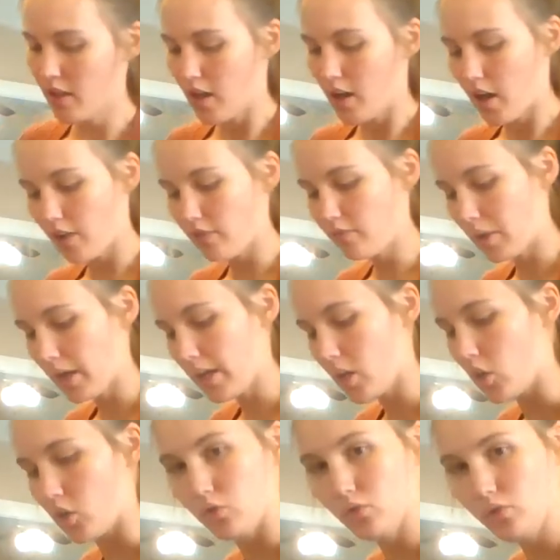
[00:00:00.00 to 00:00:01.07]
of my
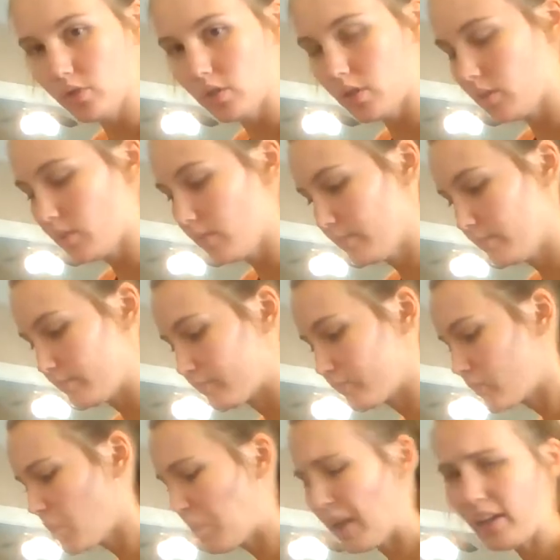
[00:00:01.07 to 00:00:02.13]
oats.
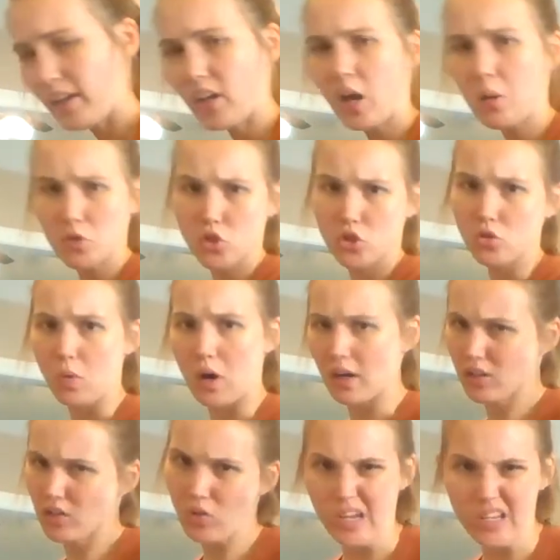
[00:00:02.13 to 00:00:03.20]
Depending on how much you want,
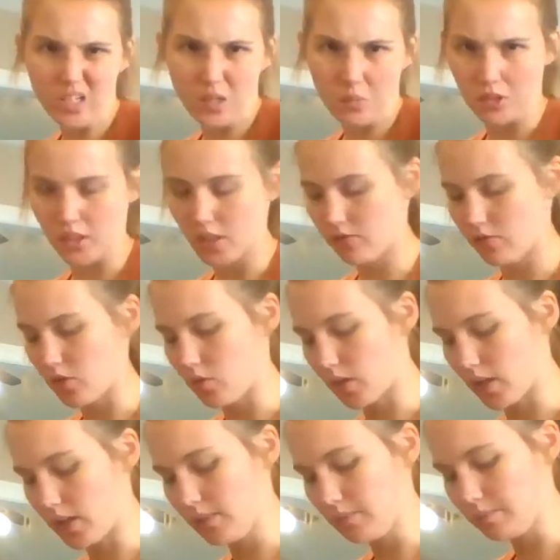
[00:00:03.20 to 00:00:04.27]
you can double it if you
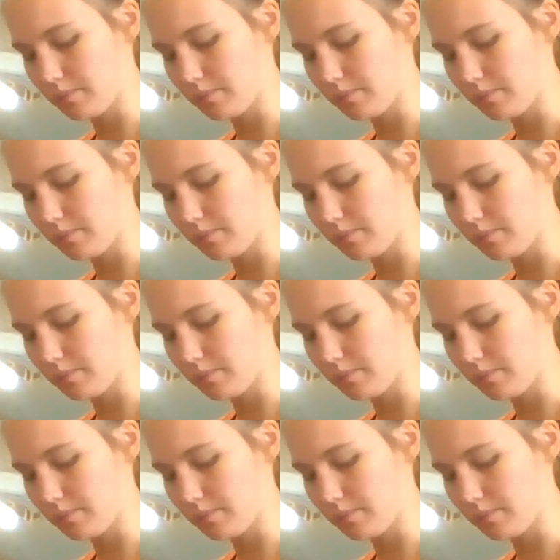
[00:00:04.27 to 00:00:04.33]
want.